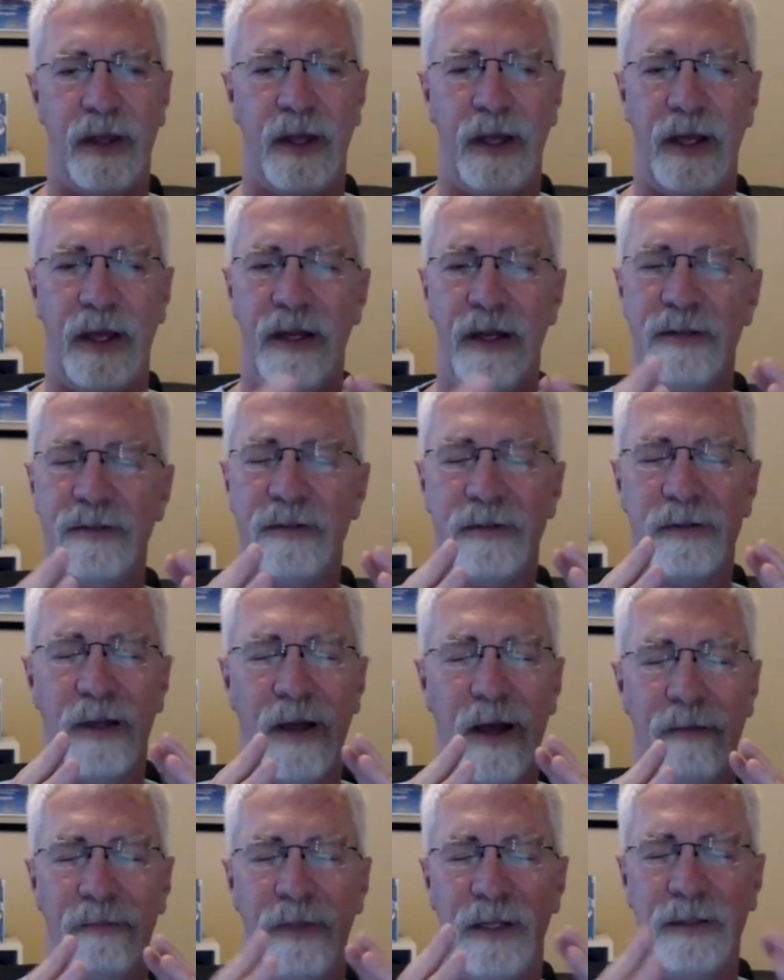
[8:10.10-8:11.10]
It is,
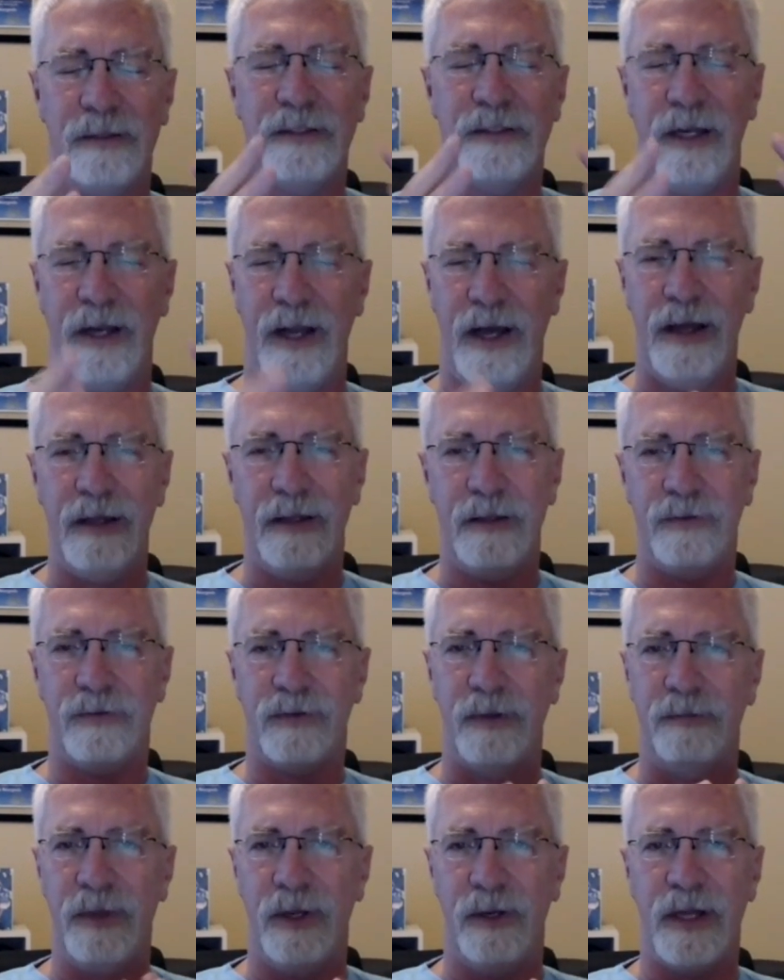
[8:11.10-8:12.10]
today's
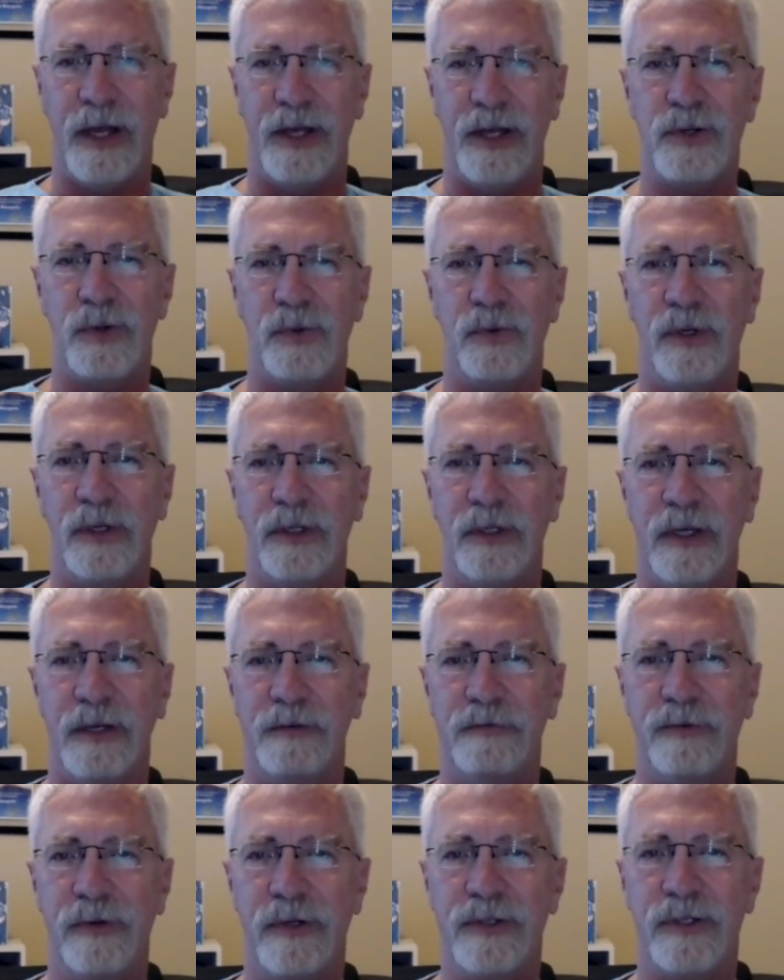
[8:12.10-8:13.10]
communication world,
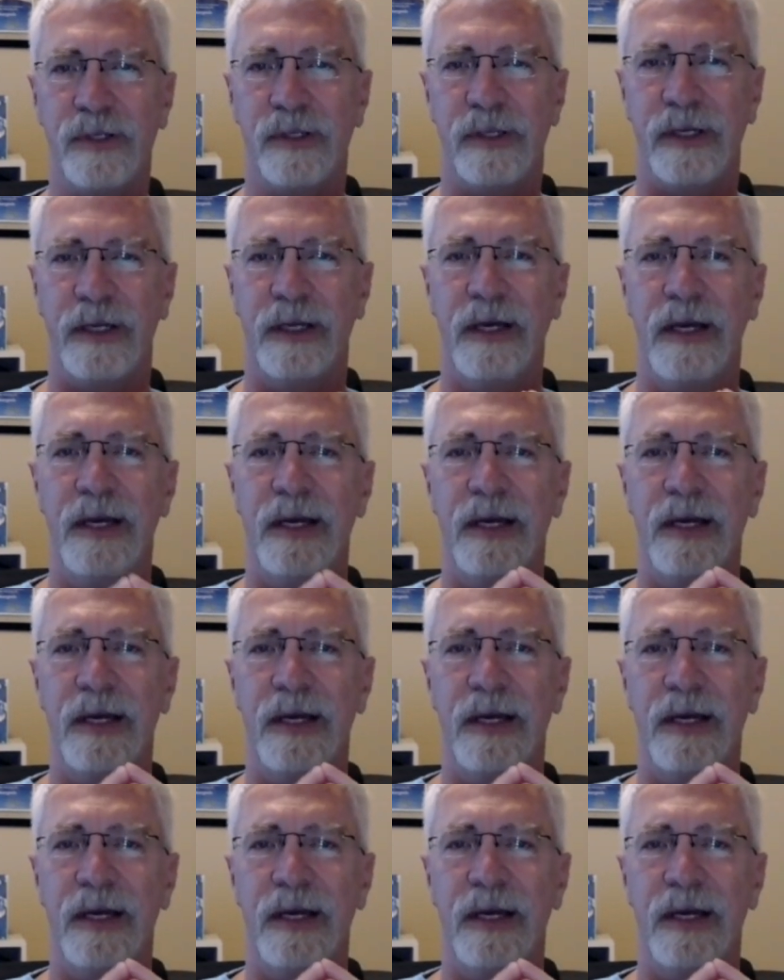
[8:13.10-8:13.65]
unfortunately,